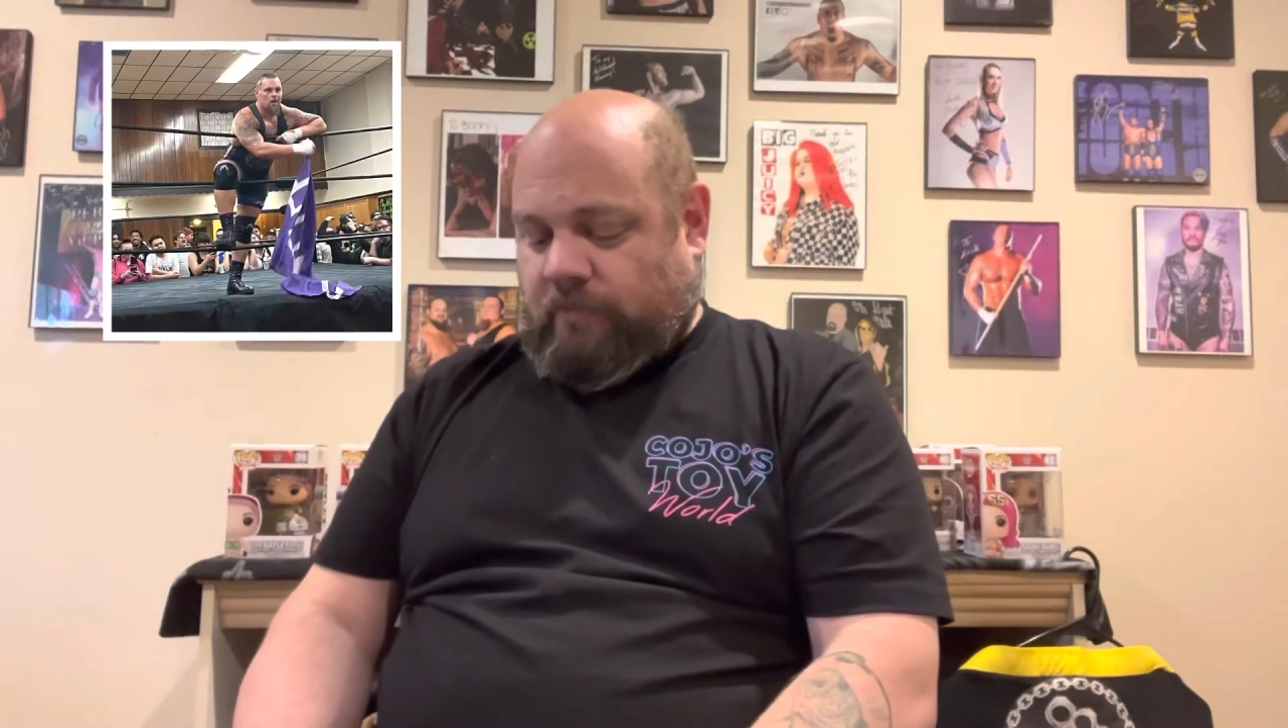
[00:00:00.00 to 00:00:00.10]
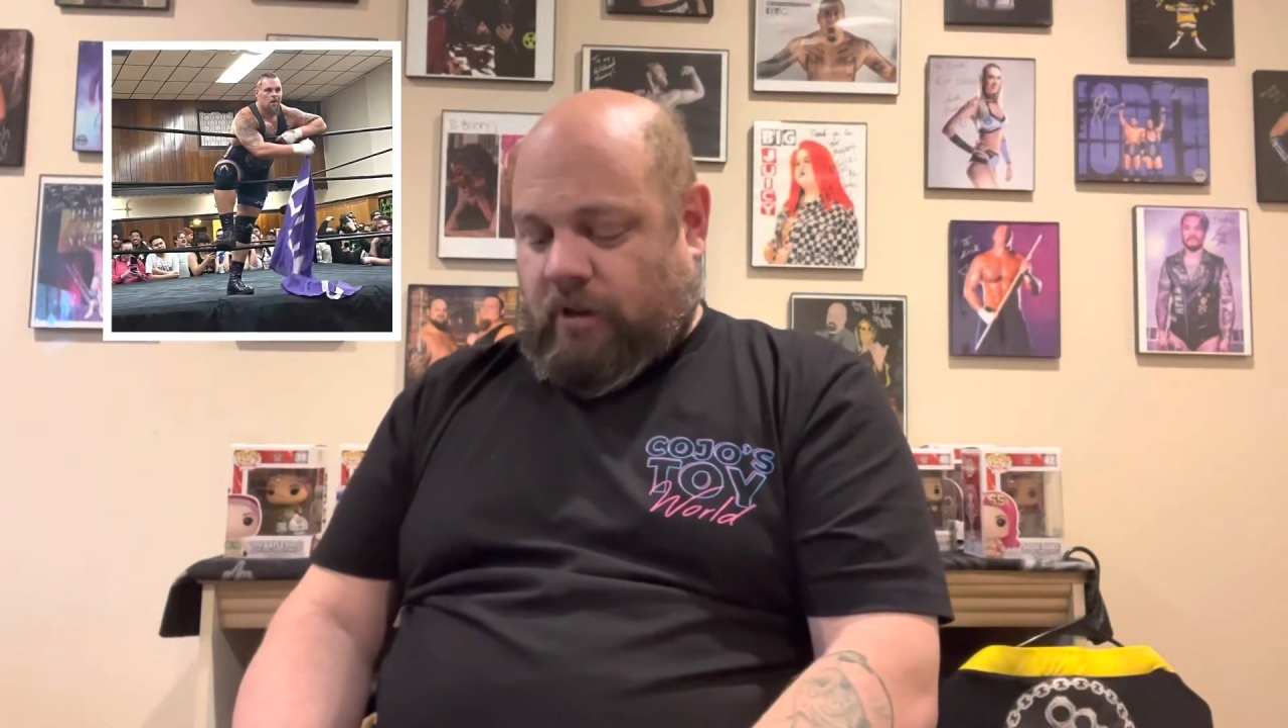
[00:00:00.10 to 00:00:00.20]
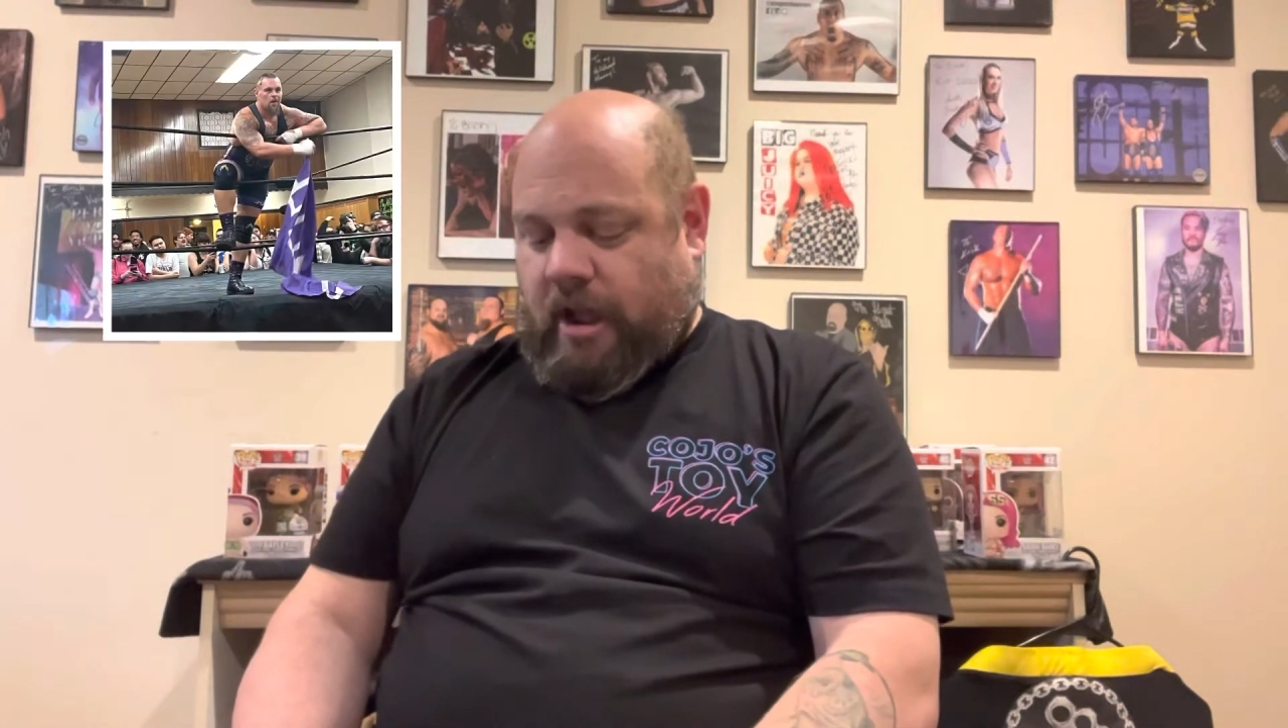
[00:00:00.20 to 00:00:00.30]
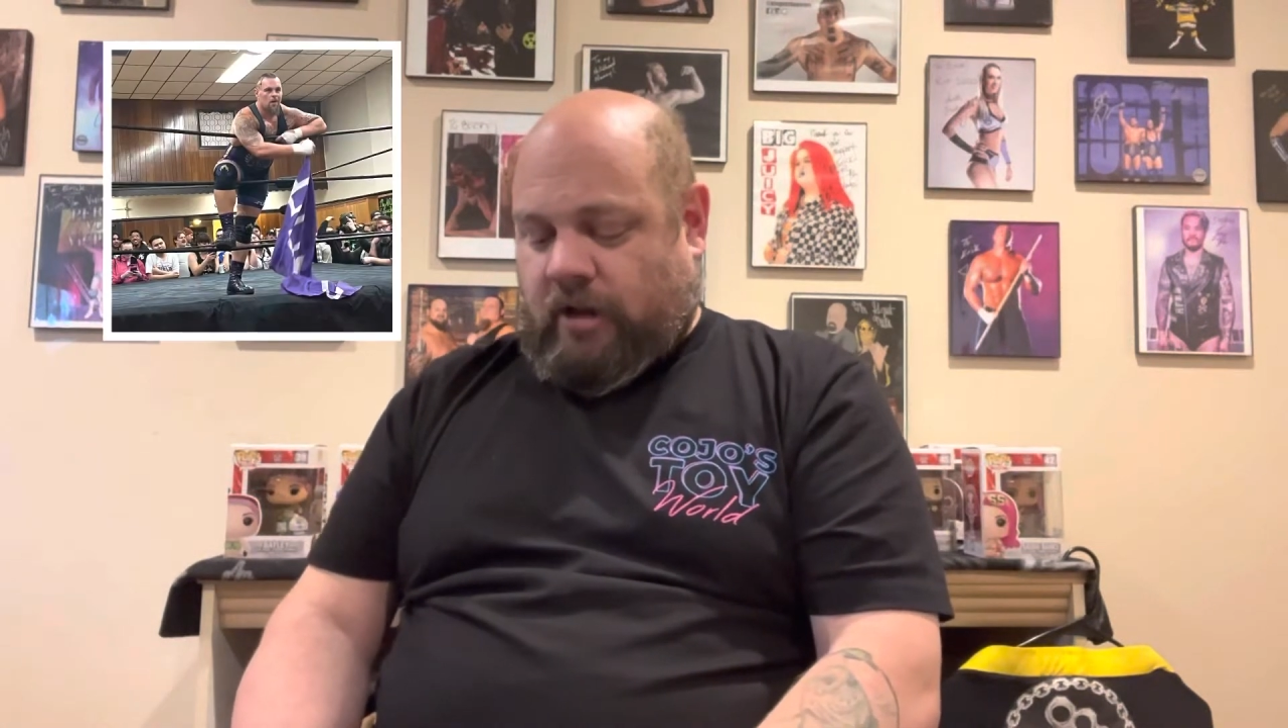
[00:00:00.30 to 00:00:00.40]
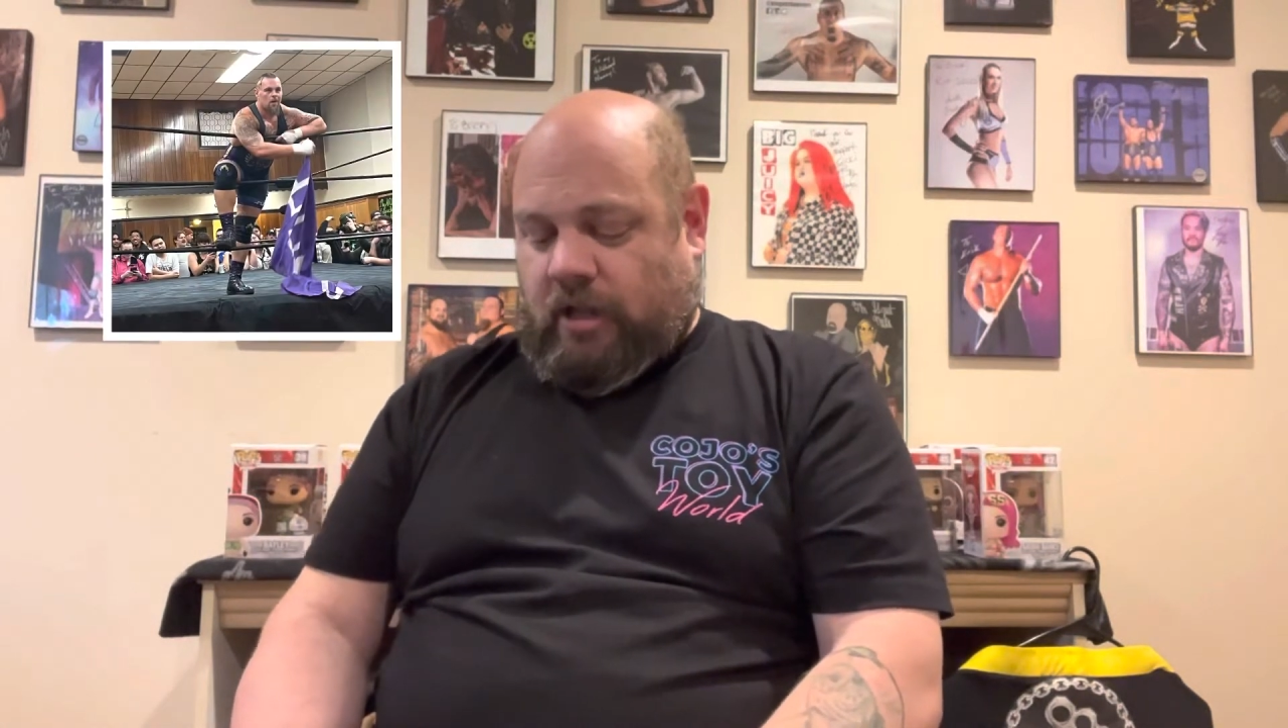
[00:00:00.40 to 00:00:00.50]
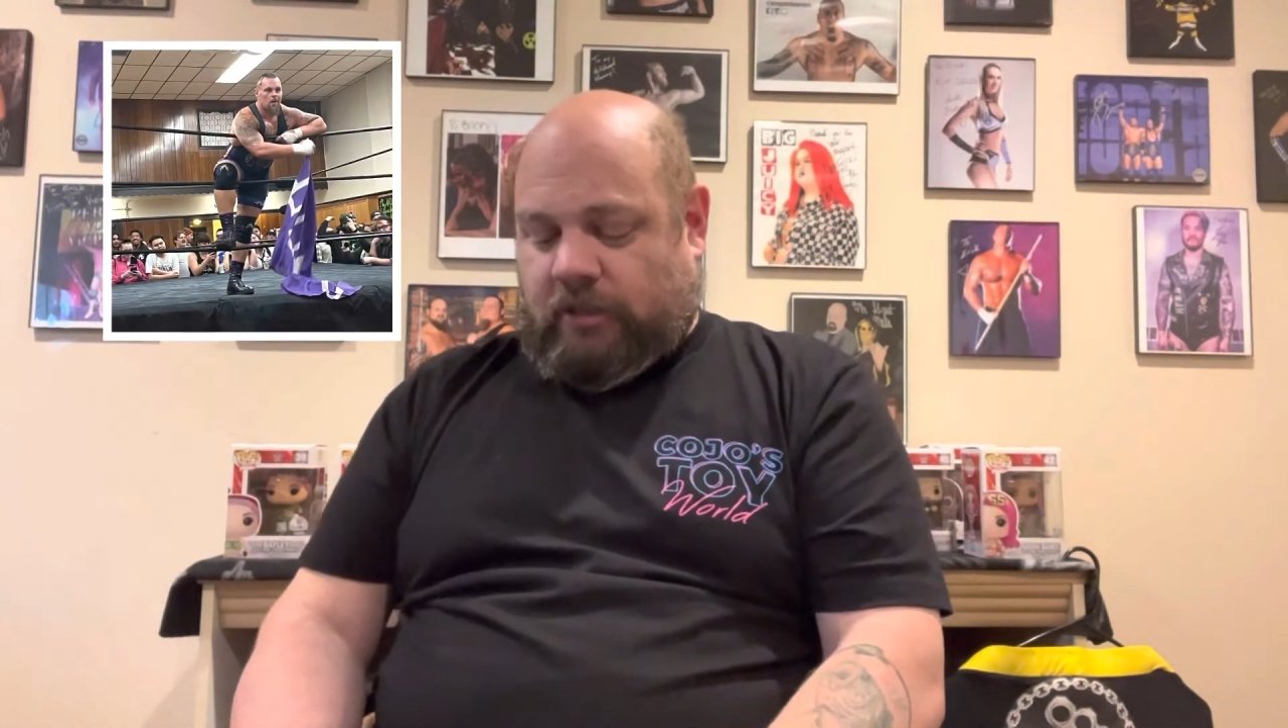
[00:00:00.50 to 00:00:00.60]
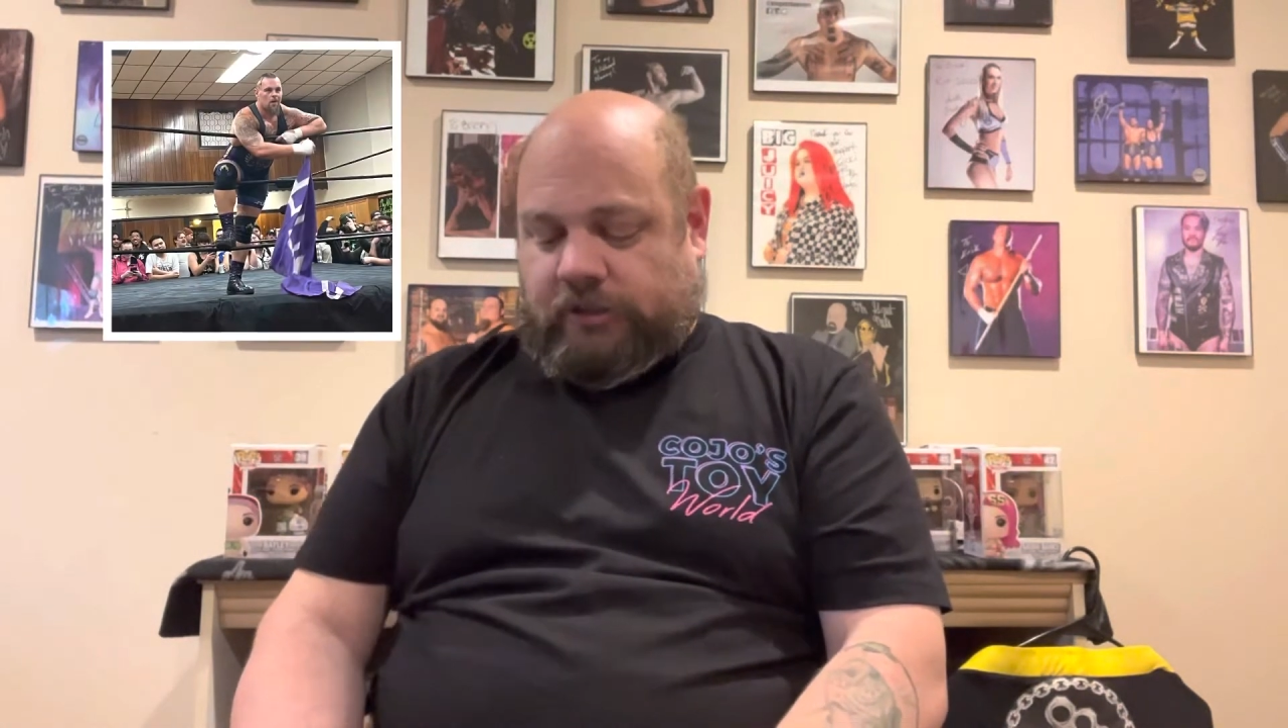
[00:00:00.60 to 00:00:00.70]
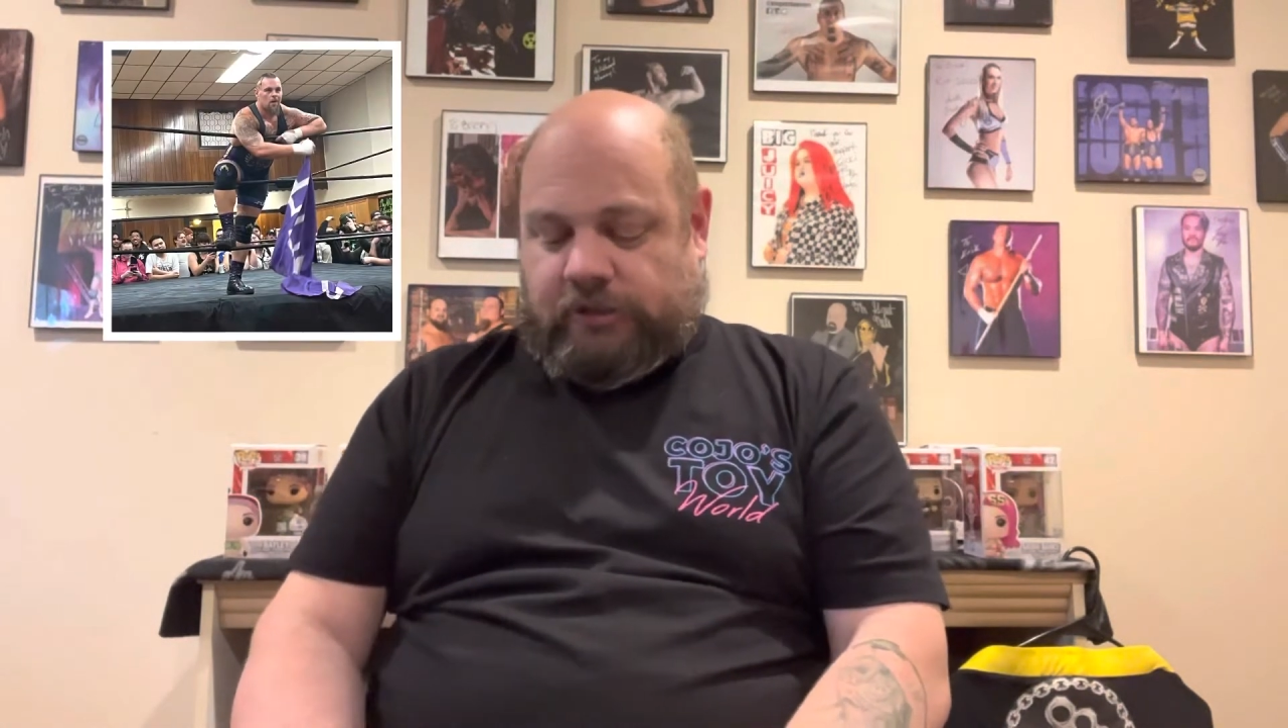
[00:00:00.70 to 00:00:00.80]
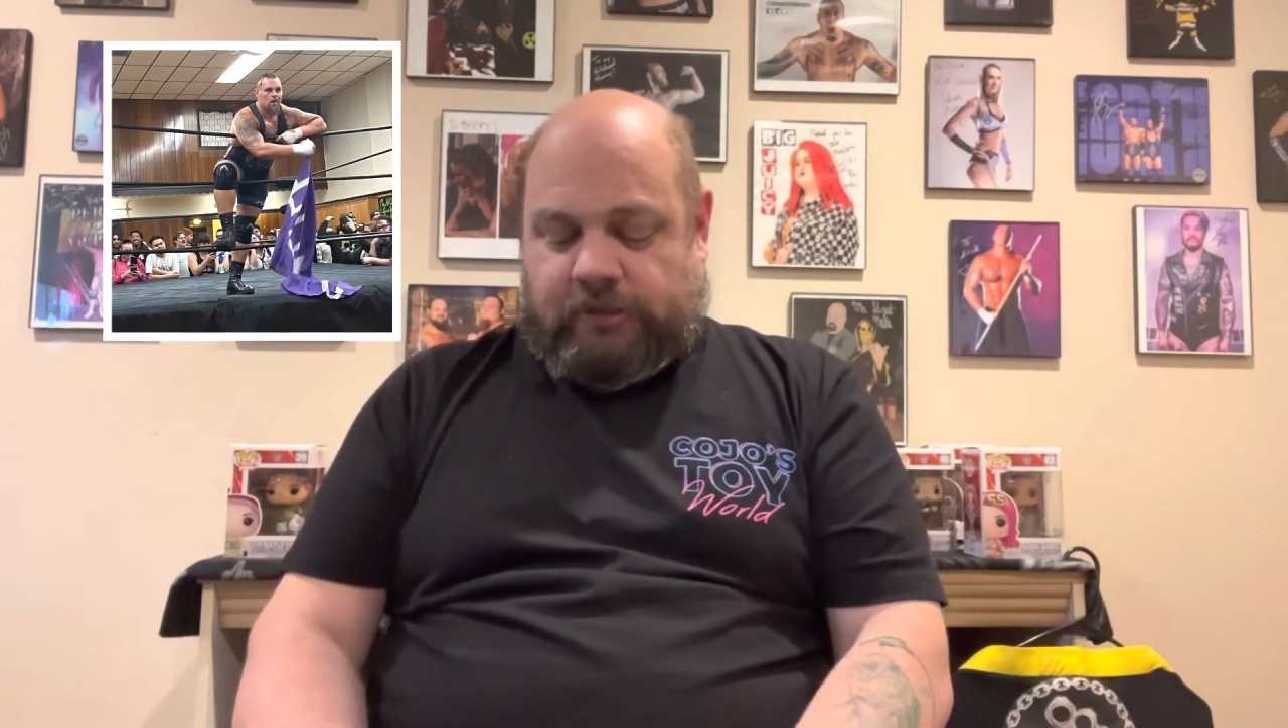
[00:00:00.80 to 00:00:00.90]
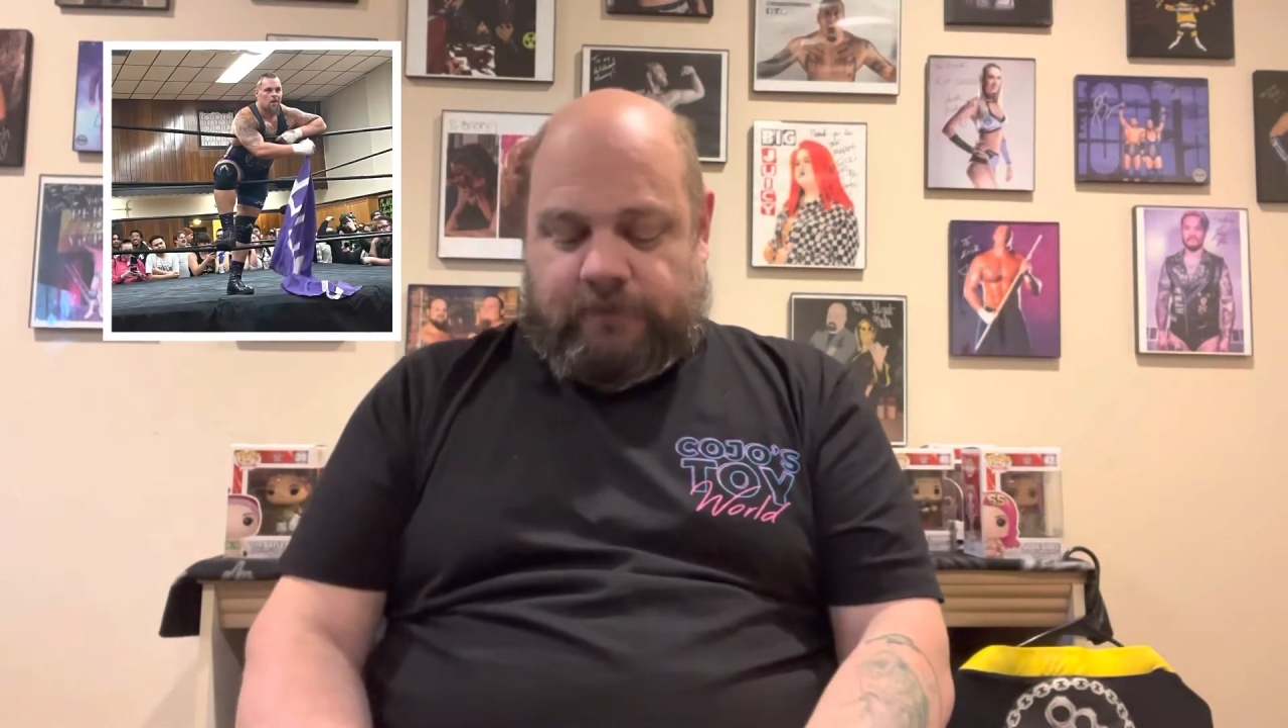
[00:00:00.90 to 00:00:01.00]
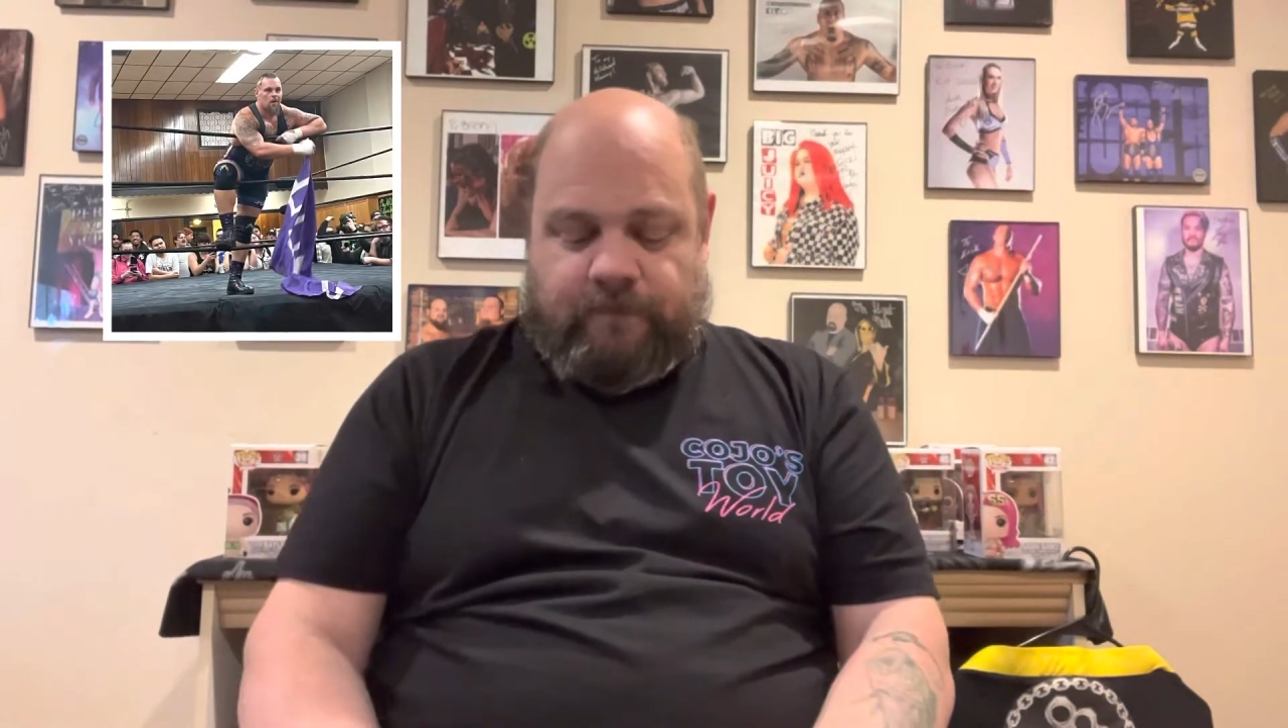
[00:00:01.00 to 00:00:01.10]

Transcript: Brad Hollister.